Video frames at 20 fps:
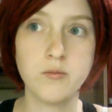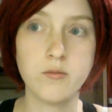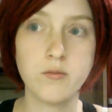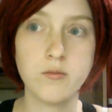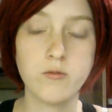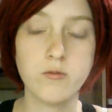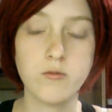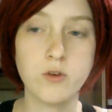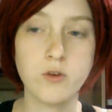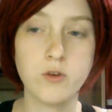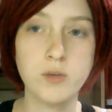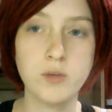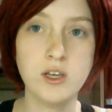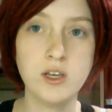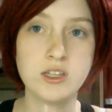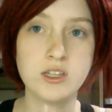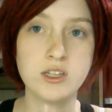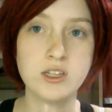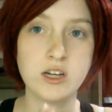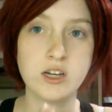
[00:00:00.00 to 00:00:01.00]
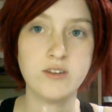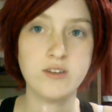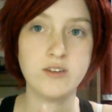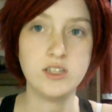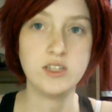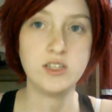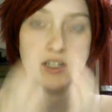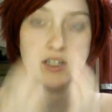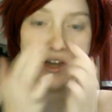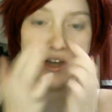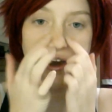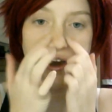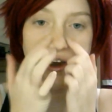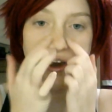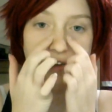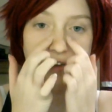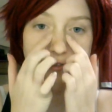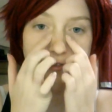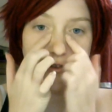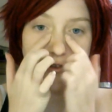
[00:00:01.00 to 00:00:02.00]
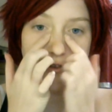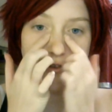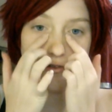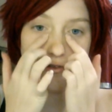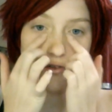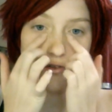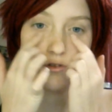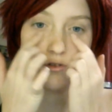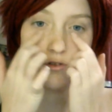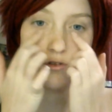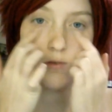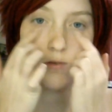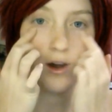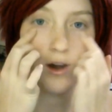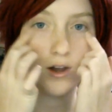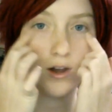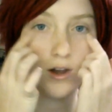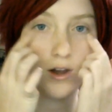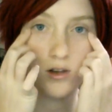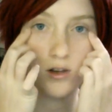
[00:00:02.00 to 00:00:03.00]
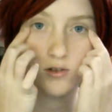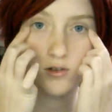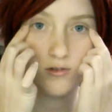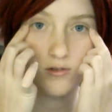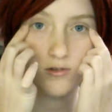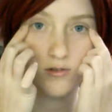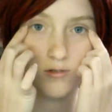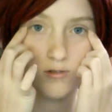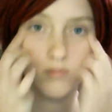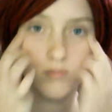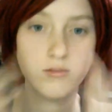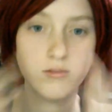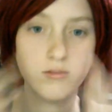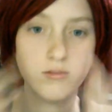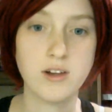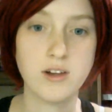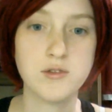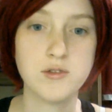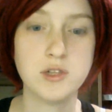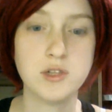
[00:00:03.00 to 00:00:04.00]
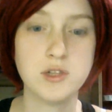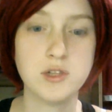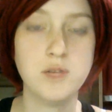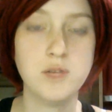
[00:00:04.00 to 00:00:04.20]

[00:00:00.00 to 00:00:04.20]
For me, it's kind of easy because I have circles under my eyes from lack of sleep